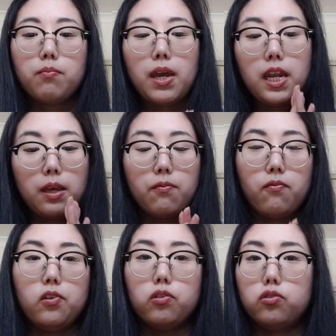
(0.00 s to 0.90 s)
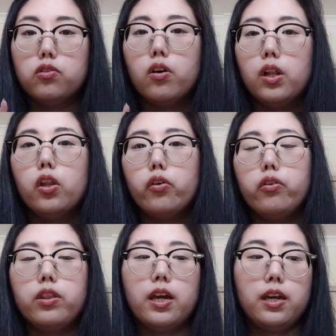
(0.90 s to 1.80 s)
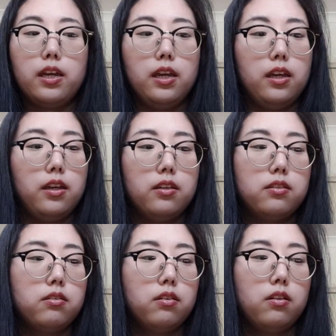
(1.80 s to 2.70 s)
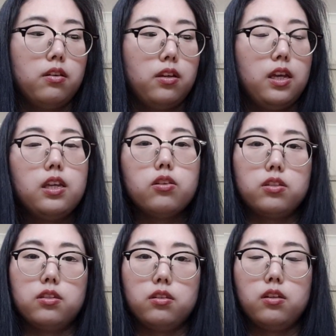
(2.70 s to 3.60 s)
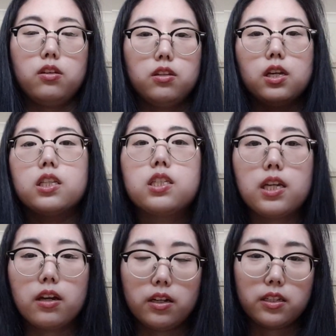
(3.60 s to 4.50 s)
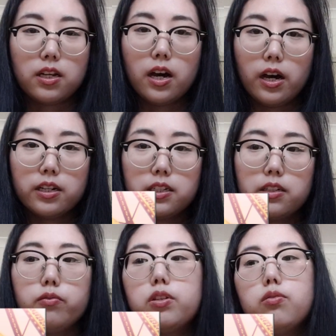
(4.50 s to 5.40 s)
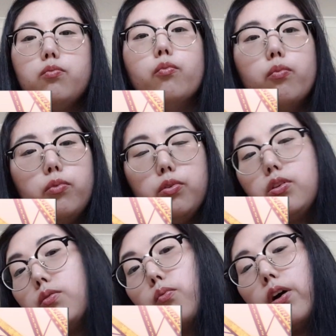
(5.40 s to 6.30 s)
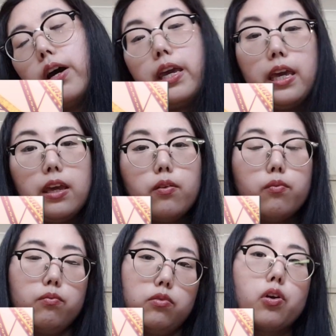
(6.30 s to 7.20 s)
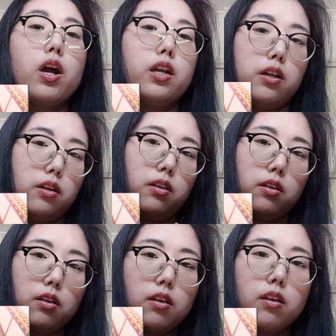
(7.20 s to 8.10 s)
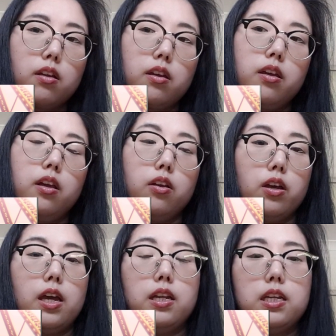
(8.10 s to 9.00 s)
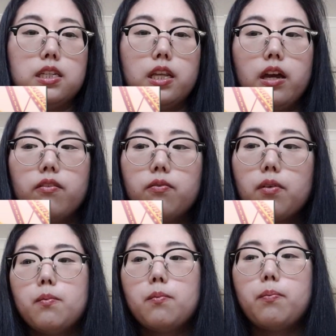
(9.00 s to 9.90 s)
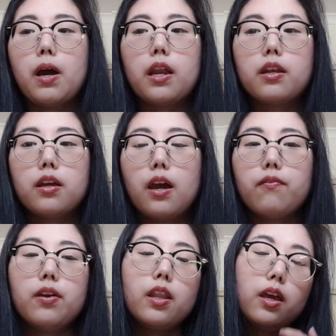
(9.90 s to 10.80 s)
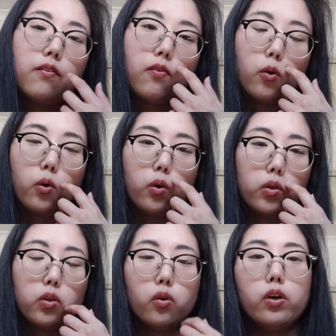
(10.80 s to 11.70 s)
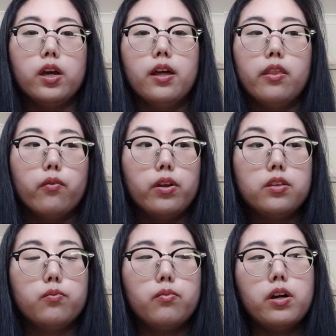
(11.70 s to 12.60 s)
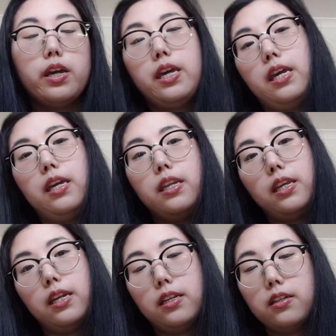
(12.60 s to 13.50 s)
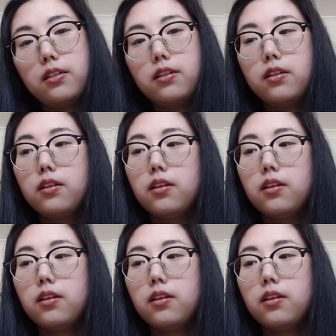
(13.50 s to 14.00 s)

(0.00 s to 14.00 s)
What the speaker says: made him feel so alone that he just shuts down his heart, which is why he tried to, you know, end his life. But I feel like for Hyoya, the reason why he didn't